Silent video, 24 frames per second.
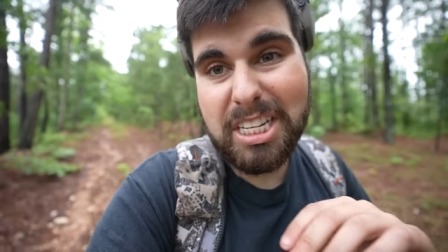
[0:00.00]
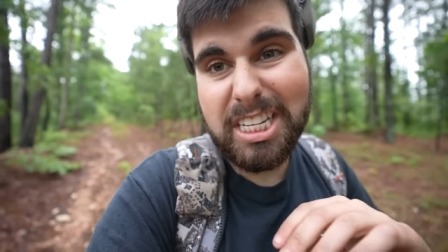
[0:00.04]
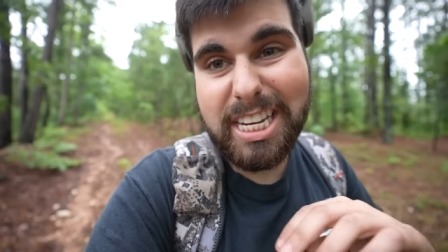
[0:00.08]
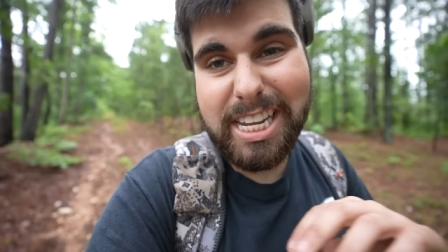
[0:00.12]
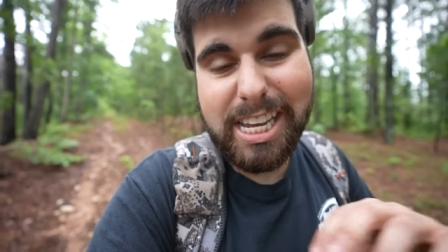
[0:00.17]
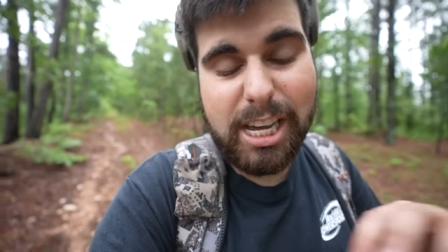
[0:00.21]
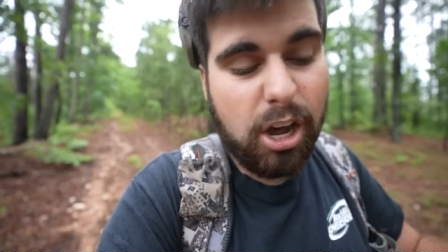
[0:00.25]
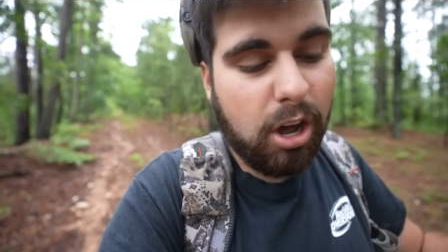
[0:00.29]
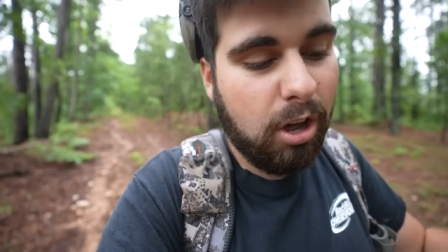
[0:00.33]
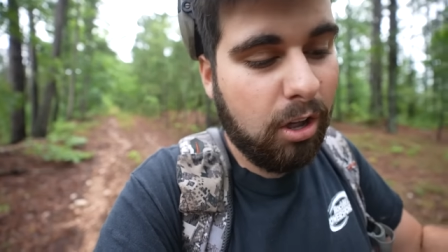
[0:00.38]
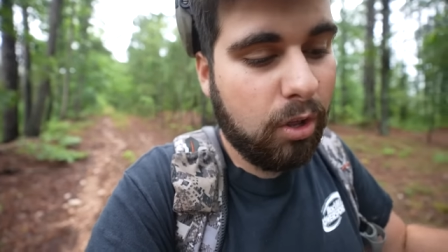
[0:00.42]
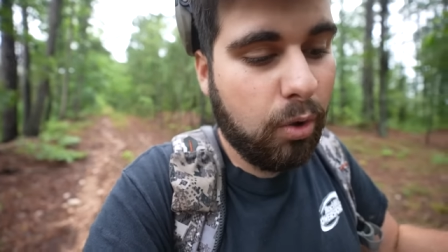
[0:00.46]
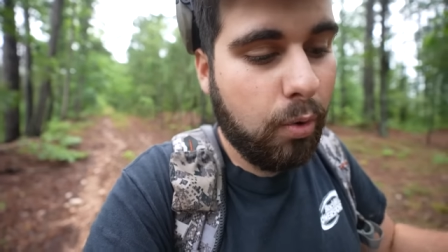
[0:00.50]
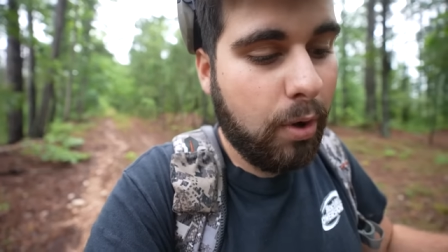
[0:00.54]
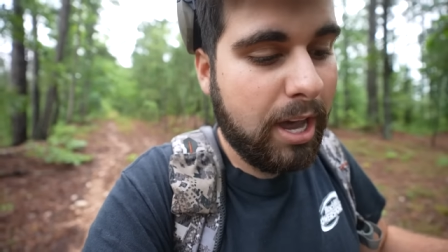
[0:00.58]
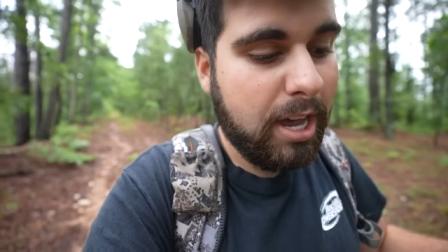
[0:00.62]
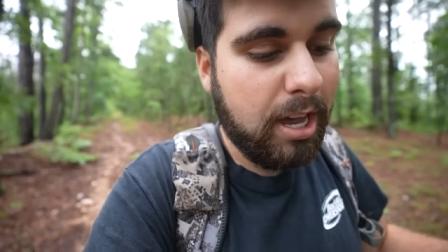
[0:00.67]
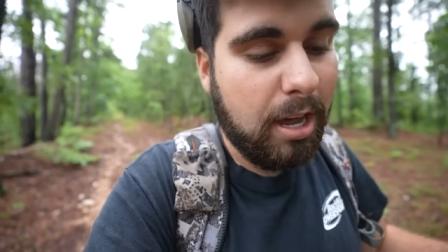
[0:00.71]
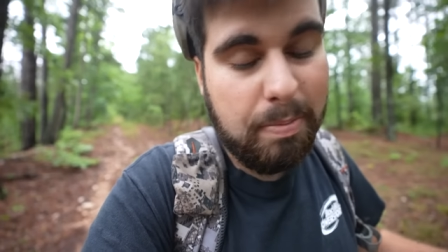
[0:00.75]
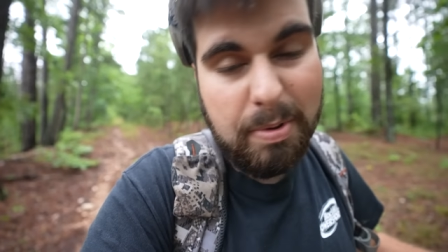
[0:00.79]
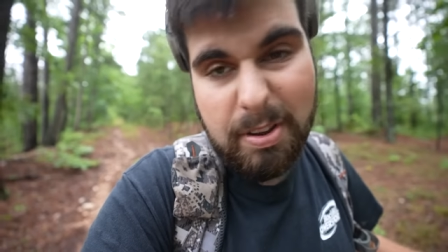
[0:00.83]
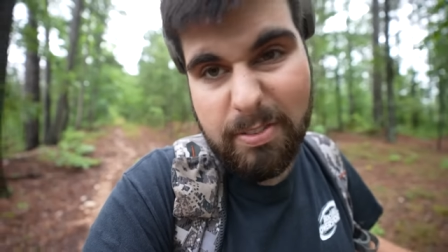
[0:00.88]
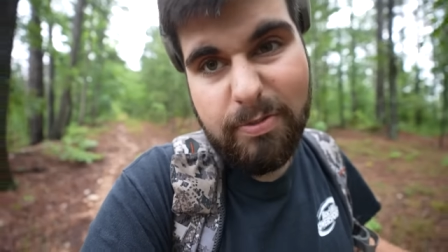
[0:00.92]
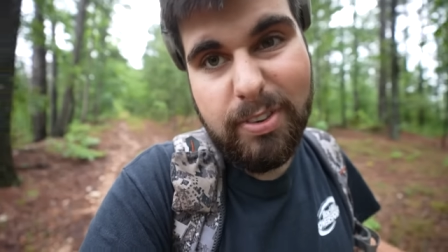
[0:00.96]
sneak all the
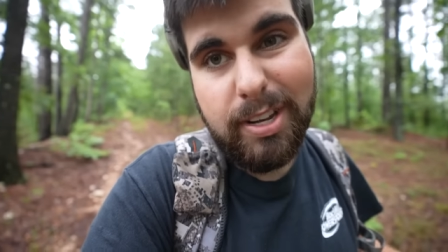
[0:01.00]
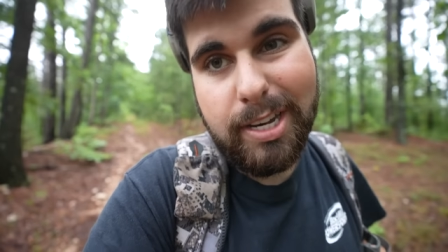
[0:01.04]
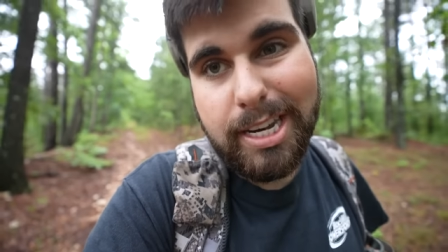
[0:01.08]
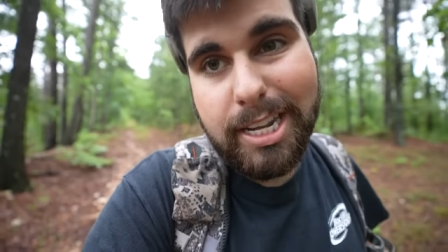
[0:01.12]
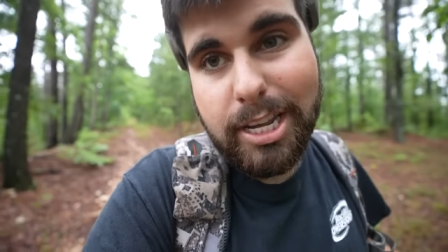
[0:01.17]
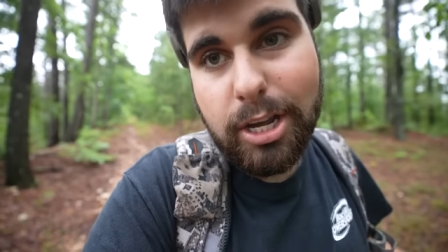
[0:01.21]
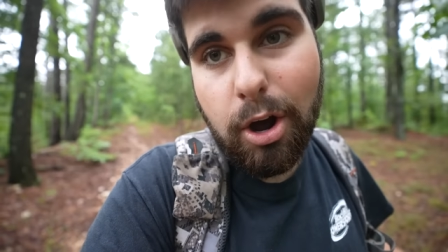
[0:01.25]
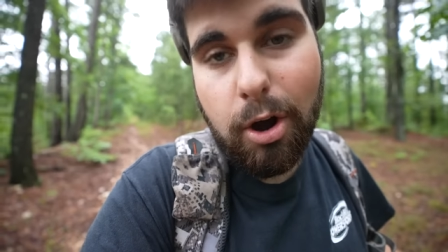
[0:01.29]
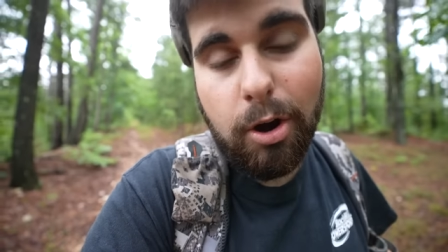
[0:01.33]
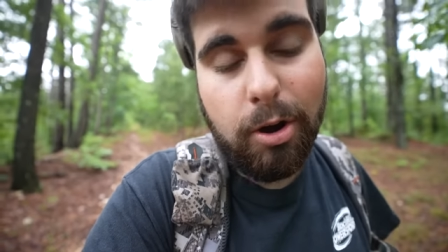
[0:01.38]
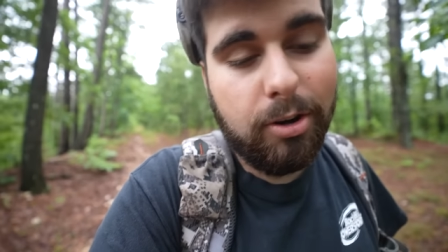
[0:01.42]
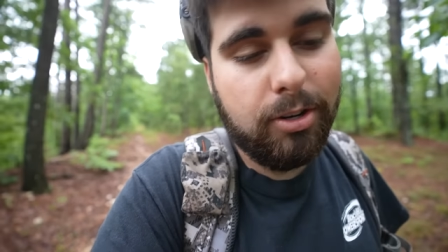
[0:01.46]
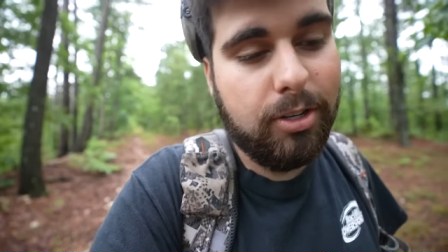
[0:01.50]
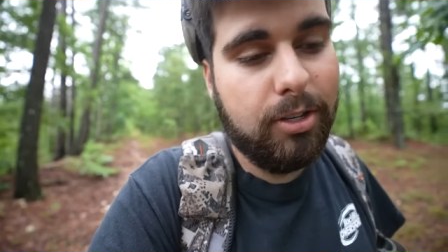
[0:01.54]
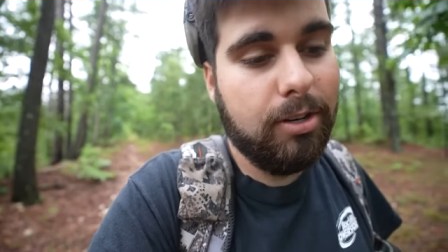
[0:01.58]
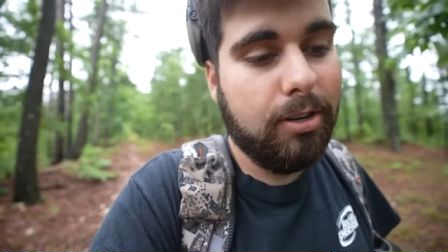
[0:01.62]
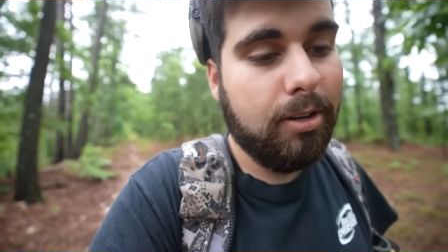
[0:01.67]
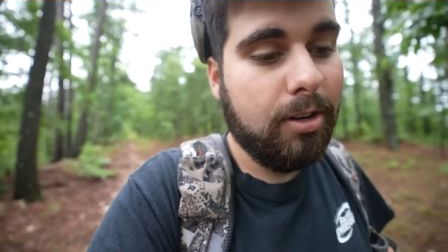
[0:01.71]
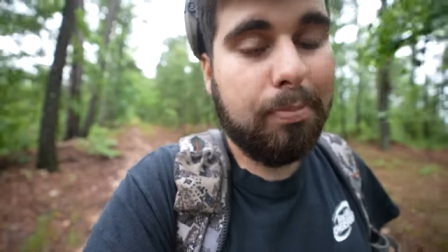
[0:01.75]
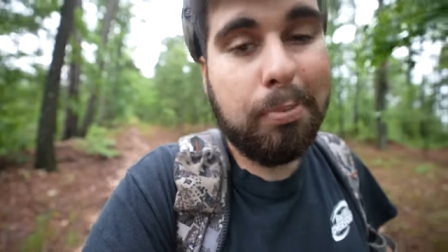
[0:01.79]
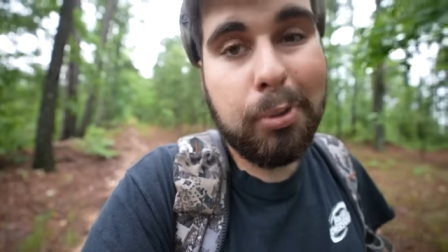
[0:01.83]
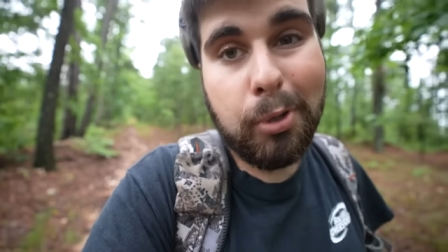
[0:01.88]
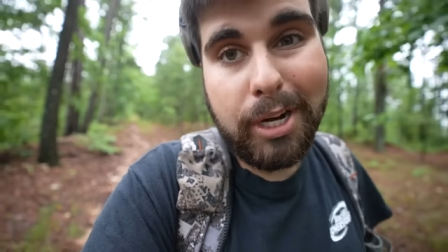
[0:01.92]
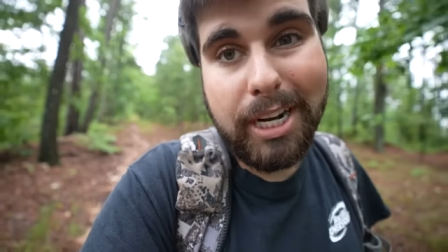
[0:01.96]
way up to 50 yards
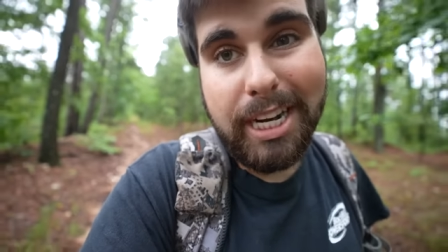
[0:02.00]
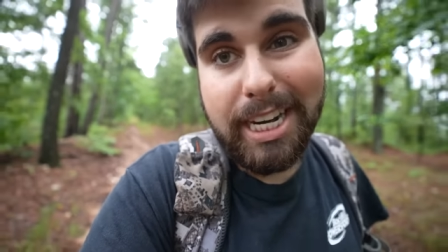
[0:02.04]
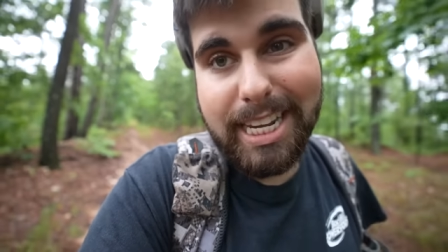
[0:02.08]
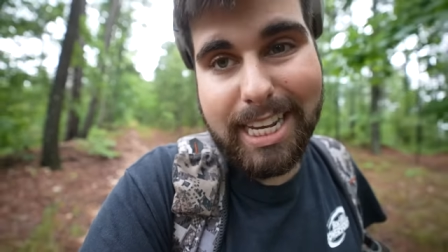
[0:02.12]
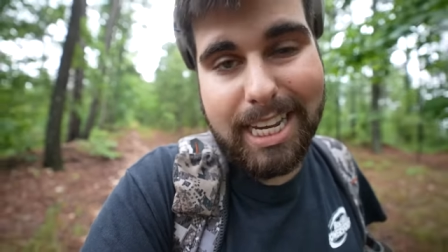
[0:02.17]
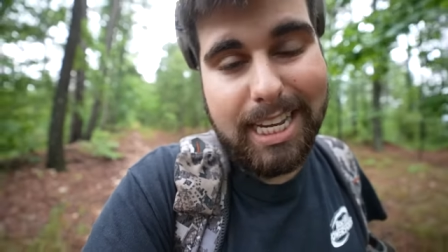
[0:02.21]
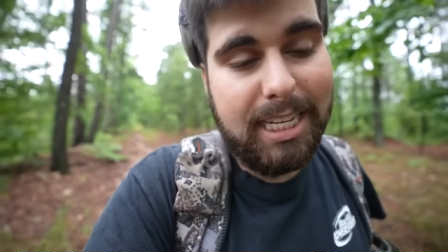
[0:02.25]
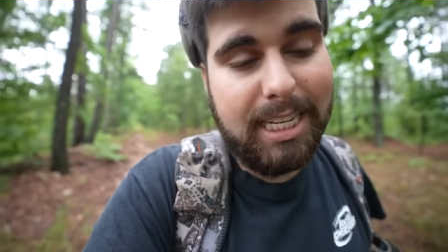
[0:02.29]
pretty